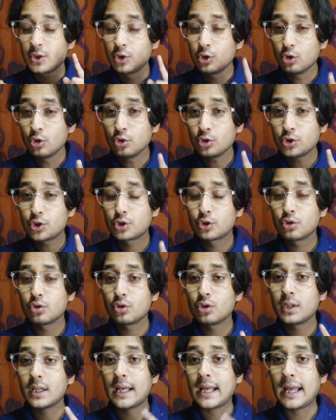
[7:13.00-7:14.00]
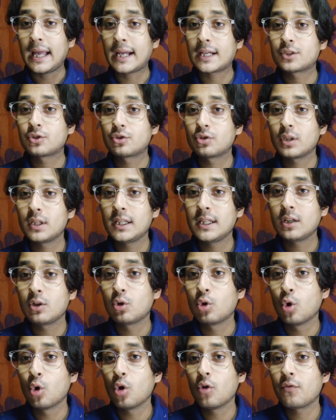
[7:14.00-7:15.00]
you should actually
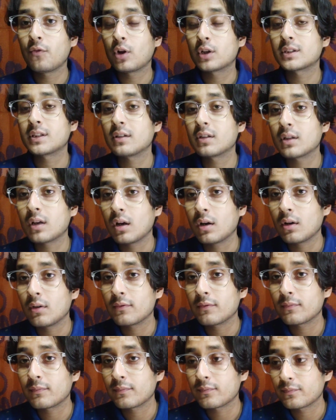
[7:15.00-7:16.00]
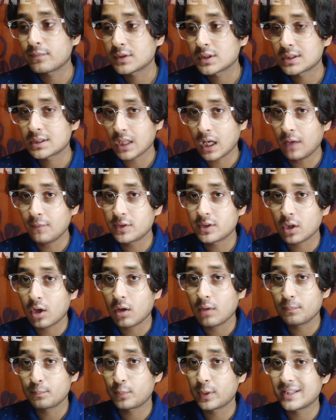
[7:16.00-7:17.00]
go for the stuffs
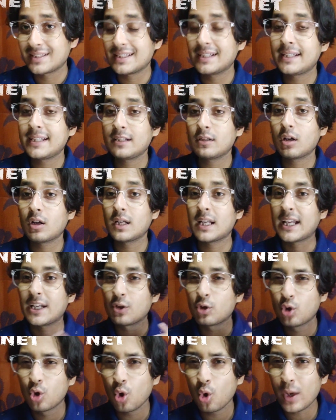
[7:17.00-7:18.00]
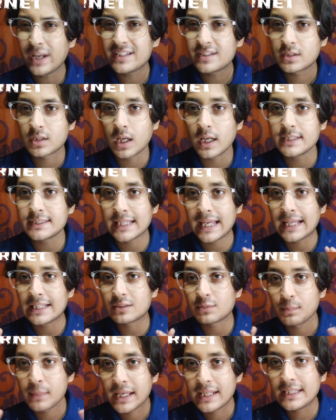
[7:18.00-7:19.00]
present in online go and search
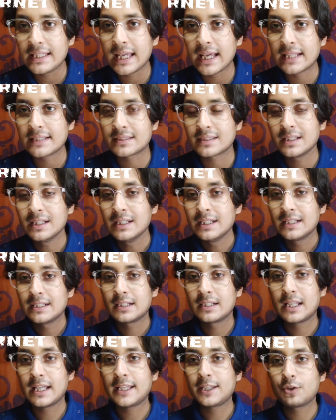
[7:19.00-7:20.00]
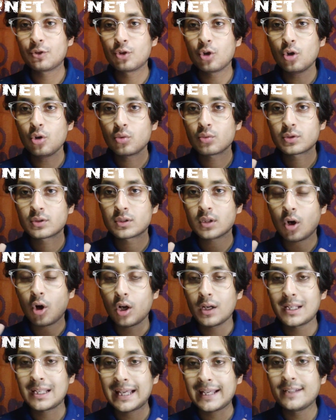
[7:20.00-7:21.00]
as many as like you know
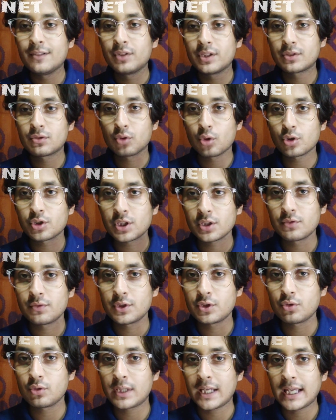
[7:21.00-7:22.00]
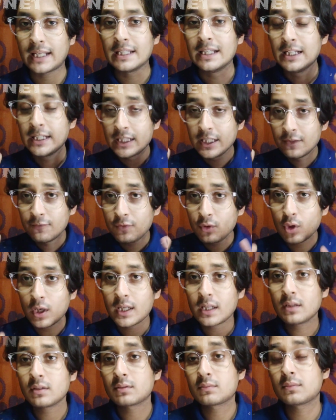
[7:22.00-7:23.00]
online resources which you can if you
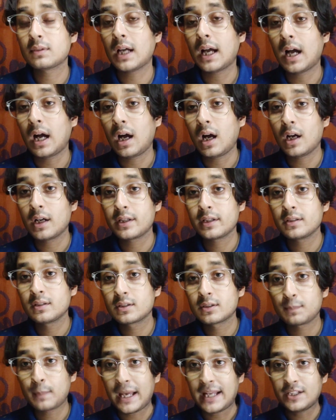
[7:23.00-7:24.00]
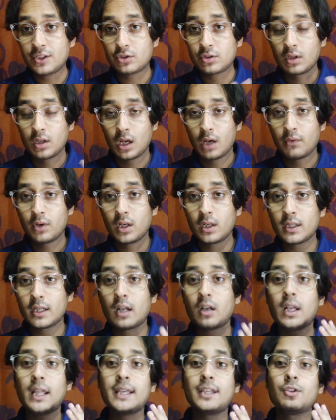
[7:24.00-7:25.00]
are an ardent spanish lover
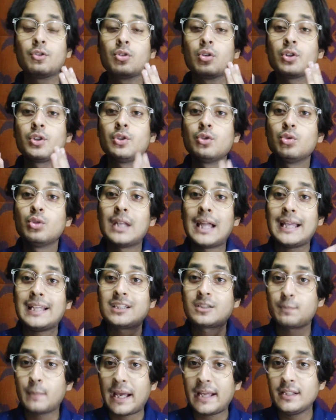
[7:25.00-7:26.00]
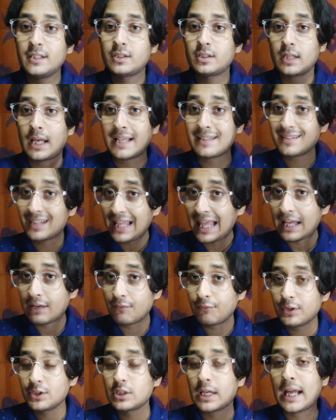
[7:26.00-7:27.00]
or like you know you like spanish as a
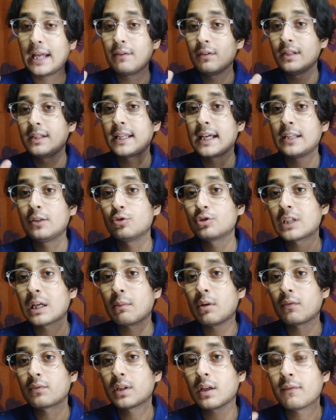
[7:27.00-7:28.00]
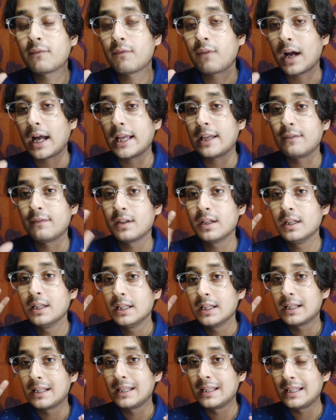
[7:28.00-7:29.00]
language i will tell you some of the five
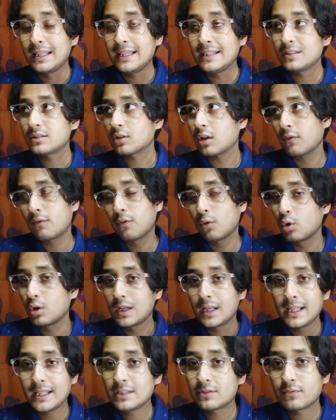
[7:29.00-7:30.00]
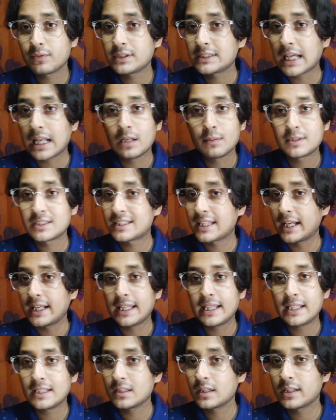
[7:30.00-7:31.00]
links or four links which i'll be
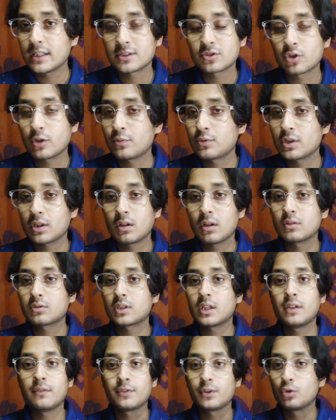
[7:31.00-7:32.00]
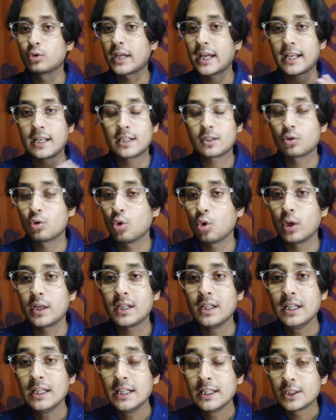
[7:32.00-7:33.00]
stating in the description also if you can go
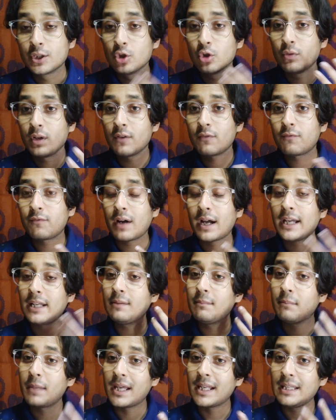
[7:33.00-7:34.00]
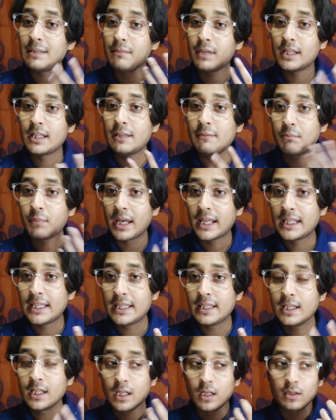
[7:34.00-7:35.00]
and you will find many many
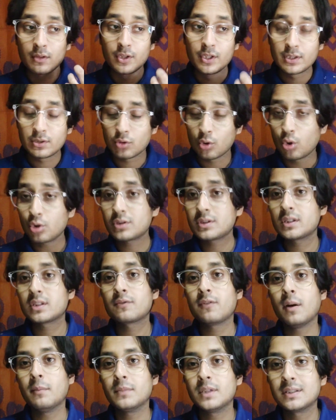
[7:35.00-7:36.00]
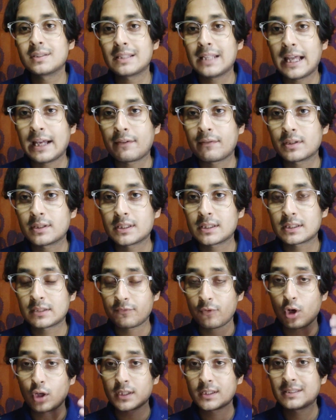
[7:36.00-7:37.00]
many resources from this languages
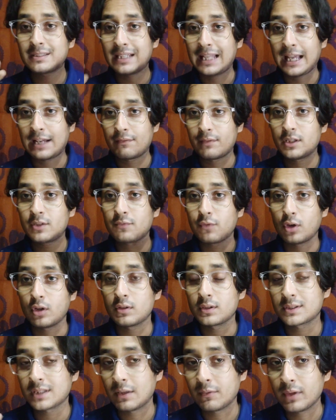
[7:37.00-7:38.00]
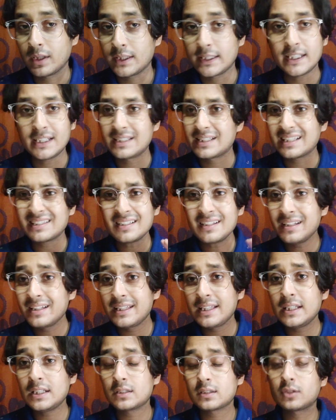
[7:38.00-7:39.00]
for this language for summary it doesn't
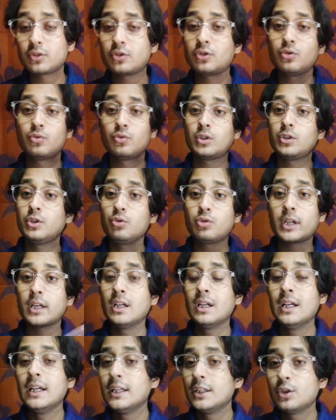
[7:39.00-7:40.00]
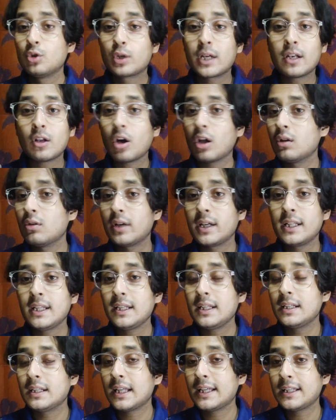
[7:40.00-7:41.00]
need you can you can
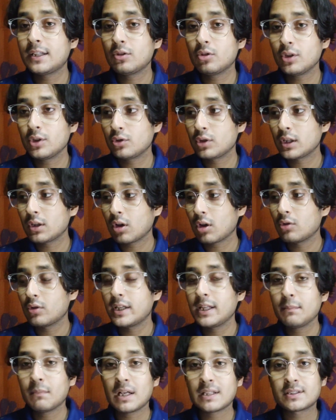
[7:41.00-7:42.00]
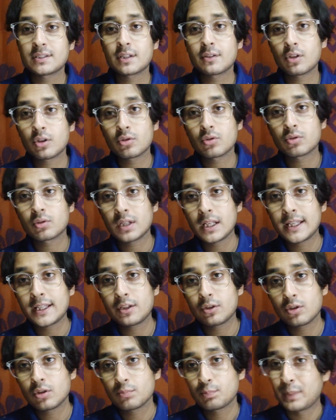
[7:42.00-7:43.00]
already like you know you can already master your
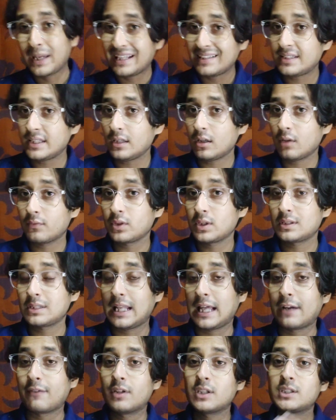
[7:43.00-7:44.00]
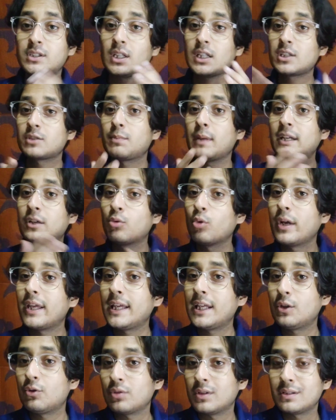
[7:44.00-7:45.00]
like you know basic of this language just by
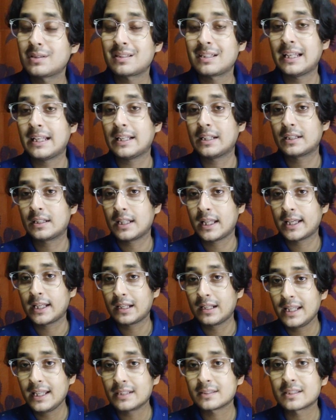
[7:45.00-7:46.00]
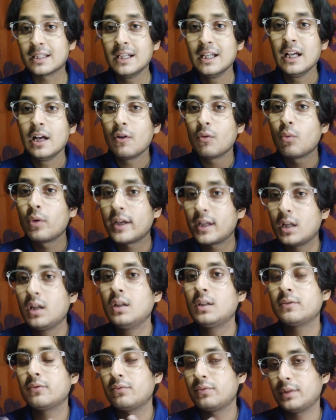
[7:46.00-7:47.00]
going into this like links
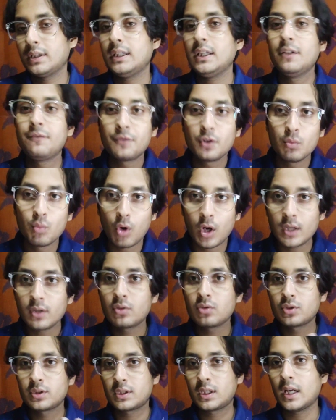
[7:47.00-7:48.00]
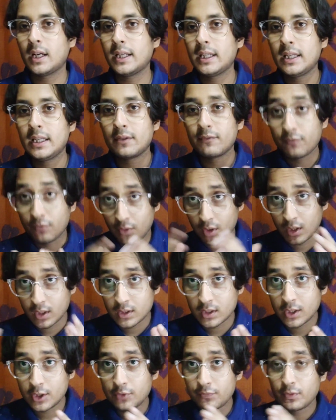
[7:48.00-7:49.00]
whether if you want to study
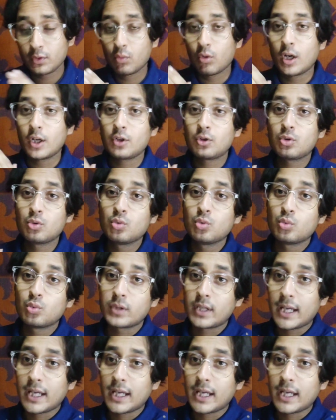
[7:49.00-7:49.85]
further if you want to